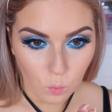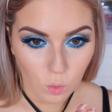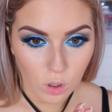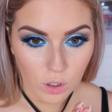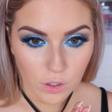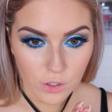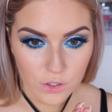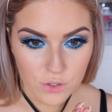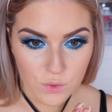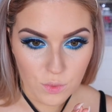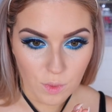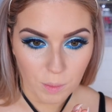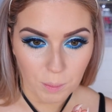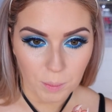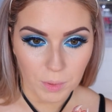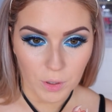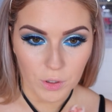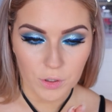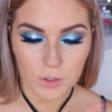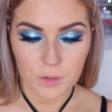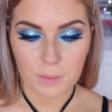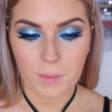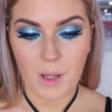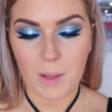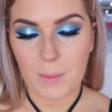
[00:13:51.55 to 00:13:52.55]
what goes with
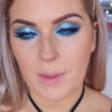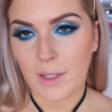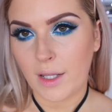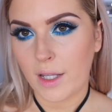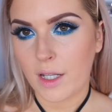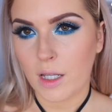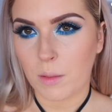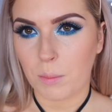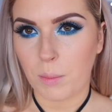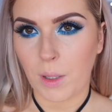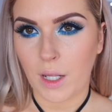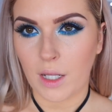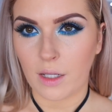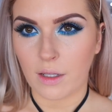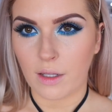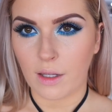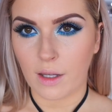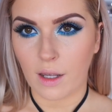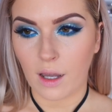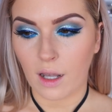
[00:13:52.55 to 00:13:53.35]
blue? Maybe like a pinky